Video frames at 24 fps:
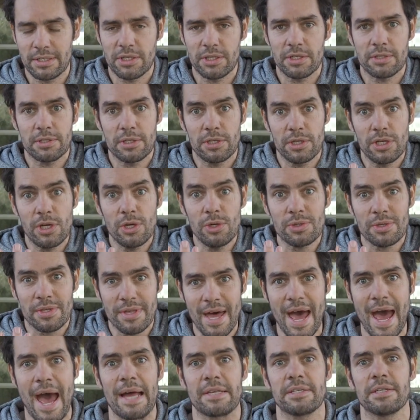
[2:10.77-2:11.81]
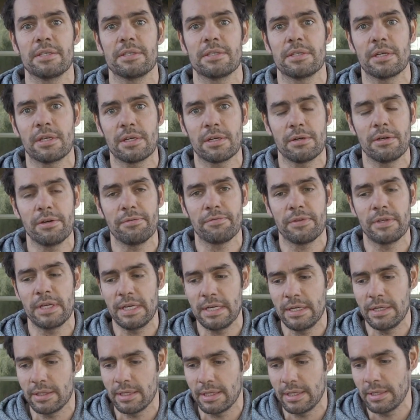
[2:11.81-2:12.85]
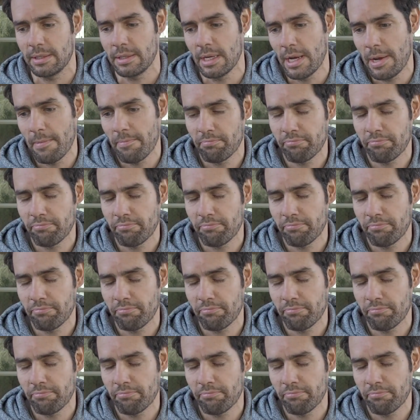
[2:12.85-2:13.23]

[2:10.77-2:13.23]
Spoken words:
to use that to give the